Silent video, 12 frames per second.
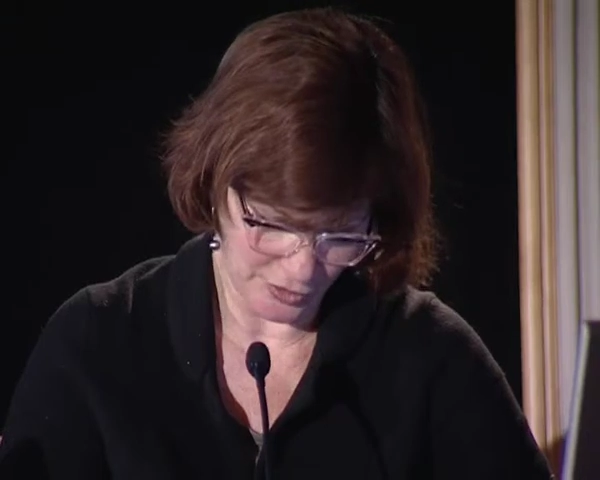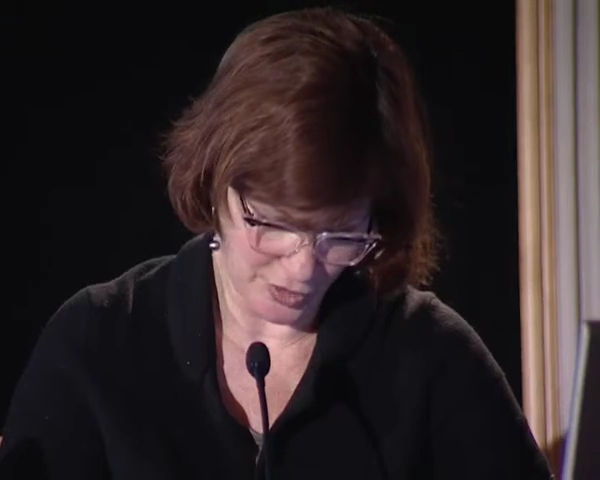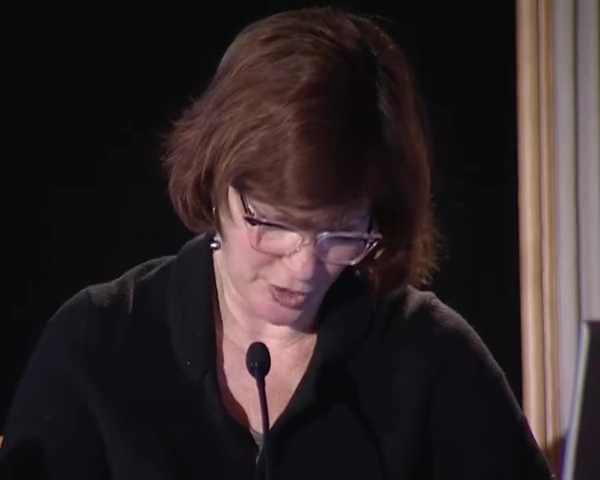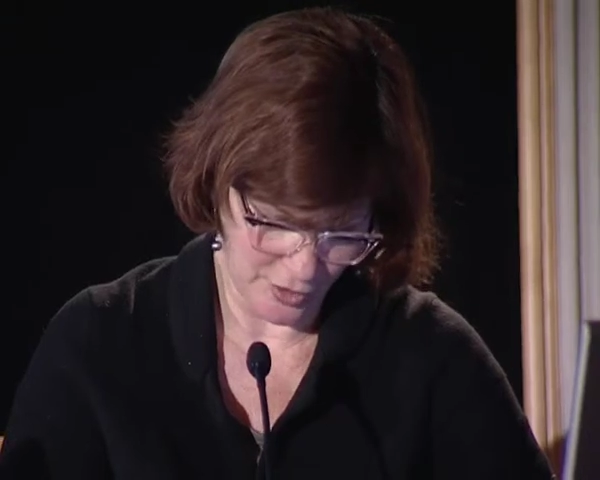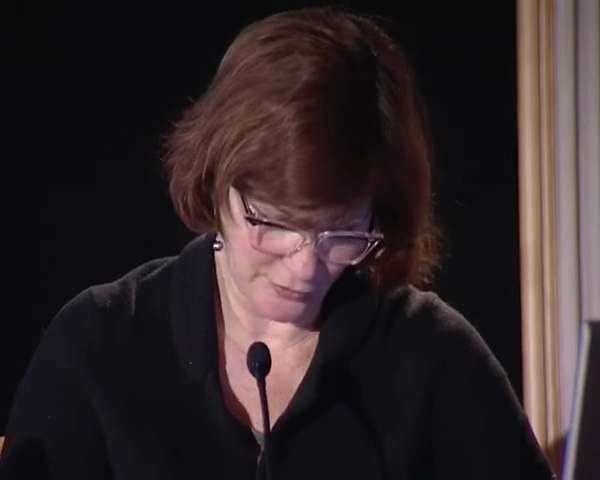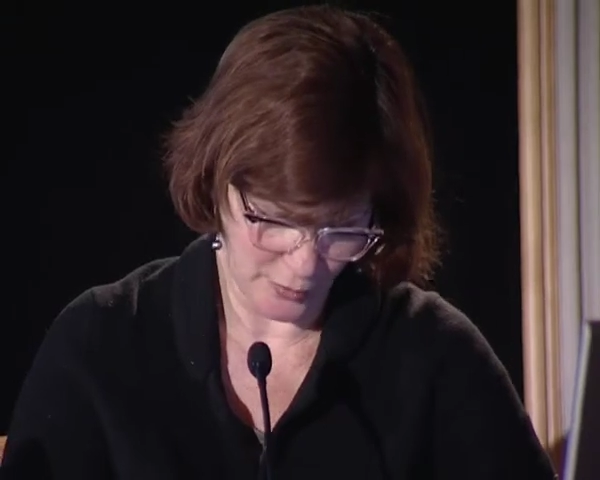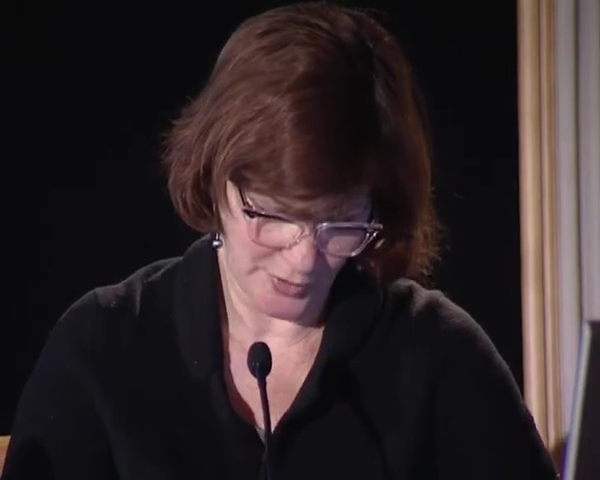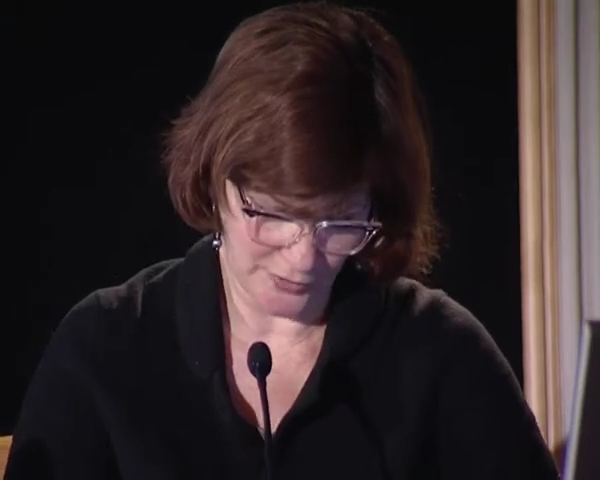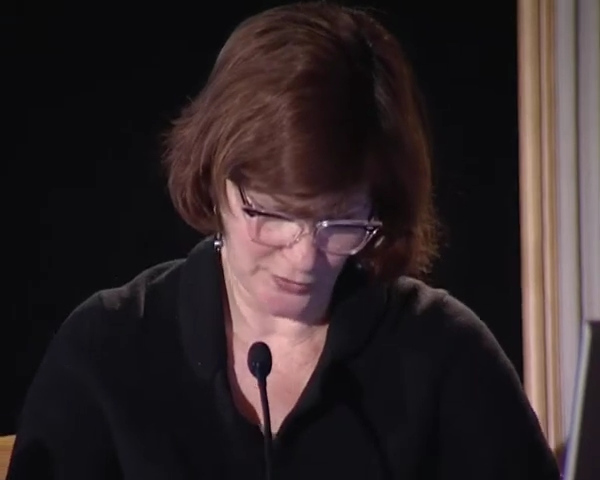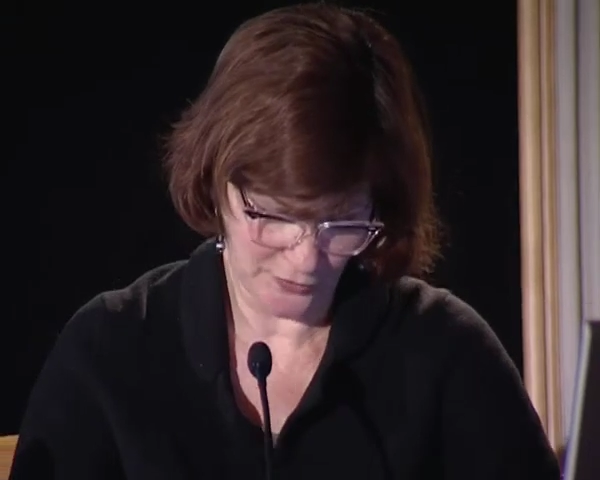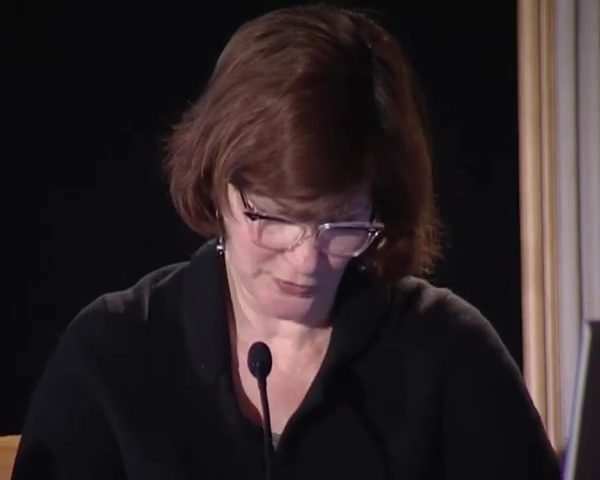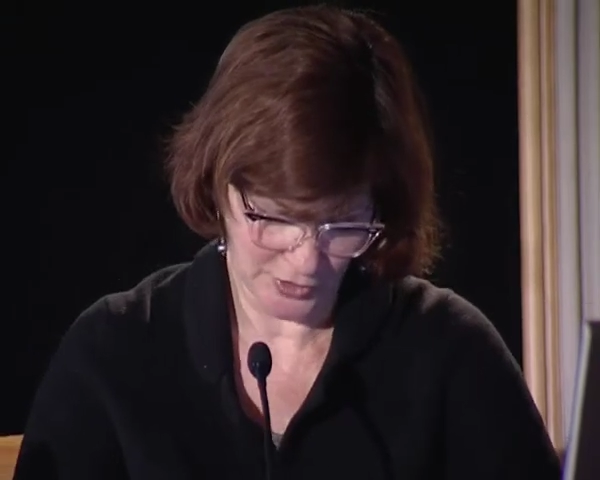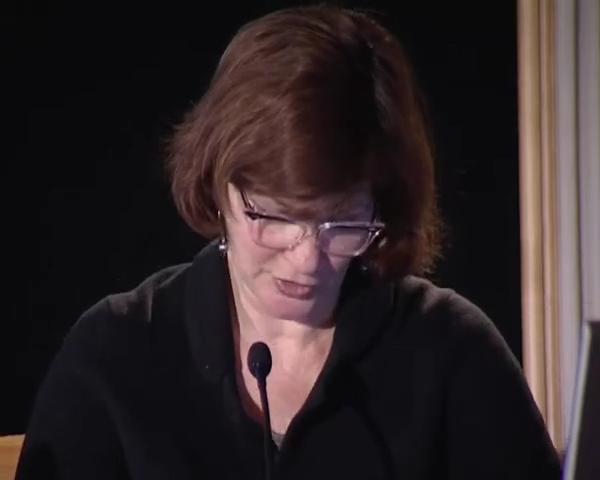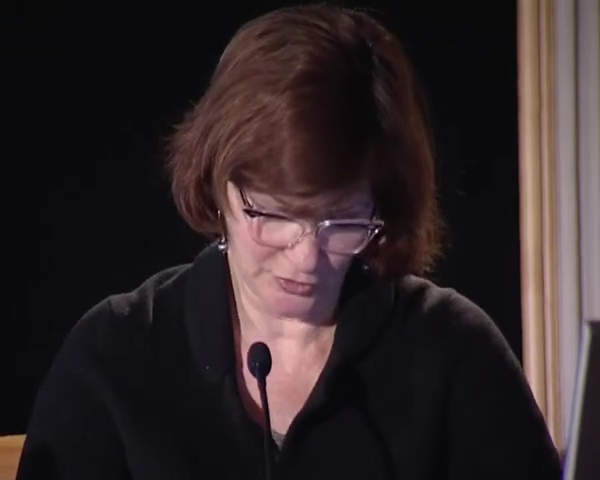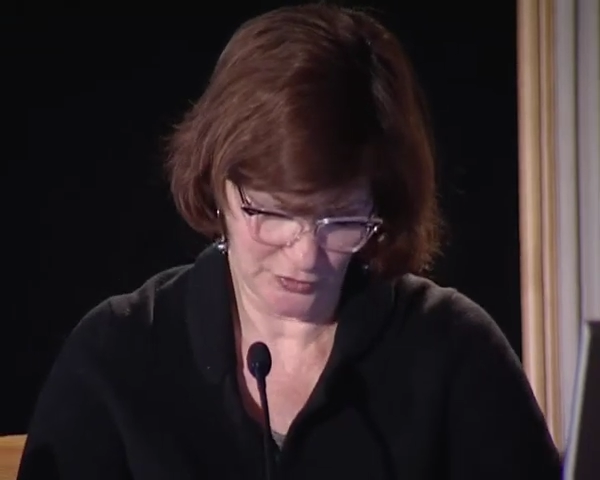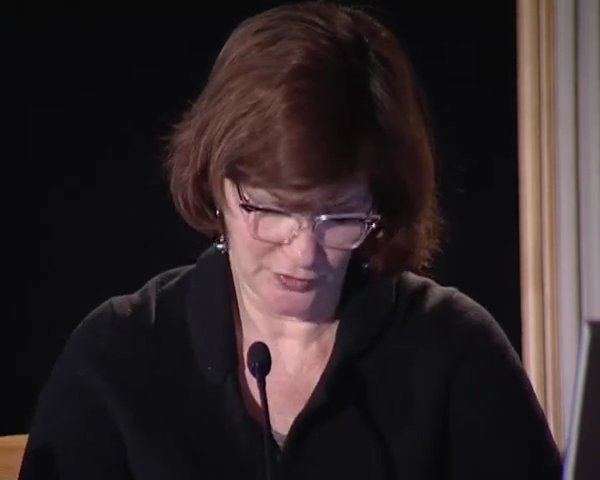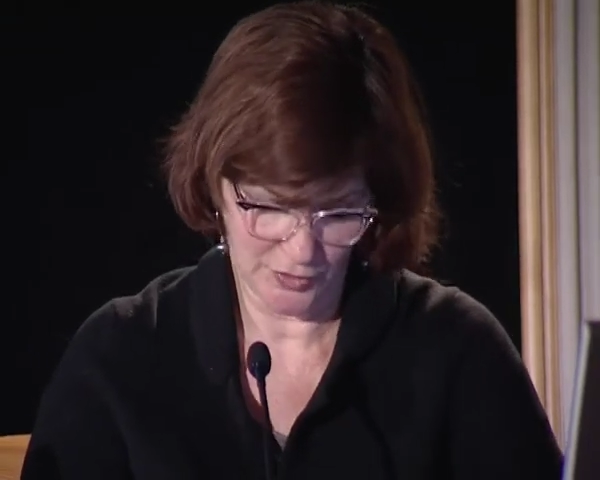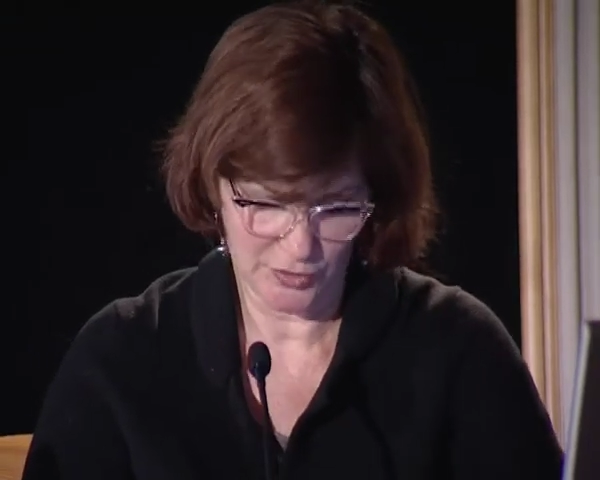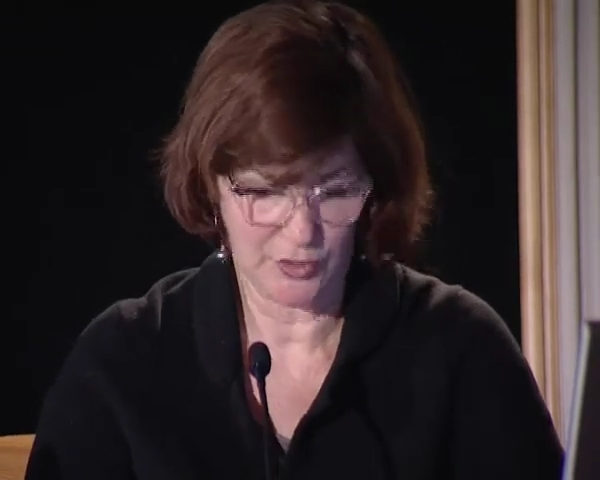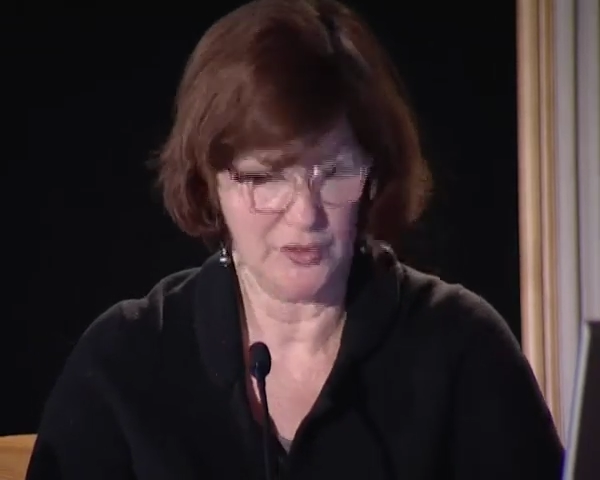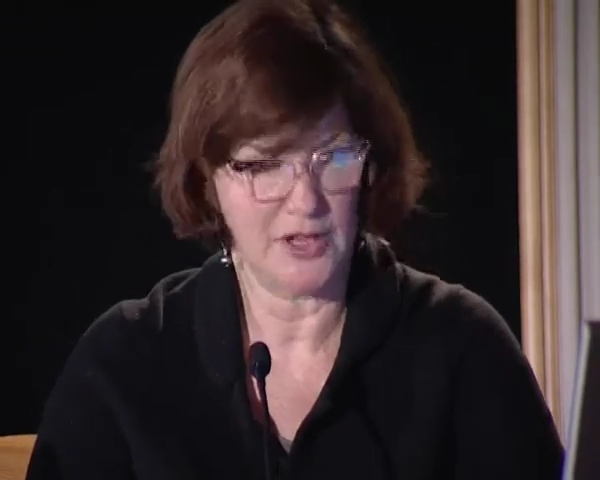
to carve one of the figures for the new